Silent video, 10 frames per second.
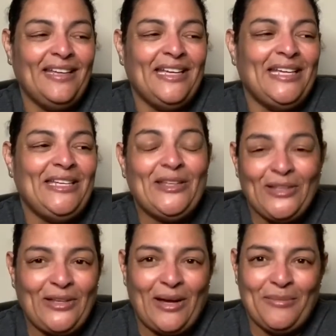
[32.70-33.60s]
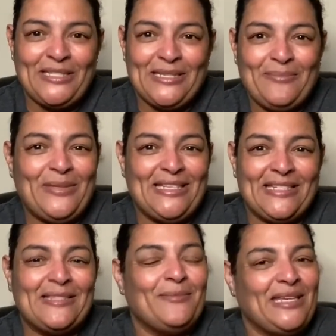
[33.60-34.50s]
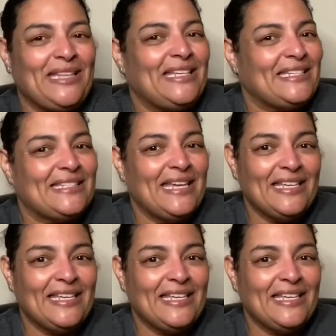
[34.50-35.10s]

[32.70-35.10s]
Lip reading: you don't know how much it means to me. This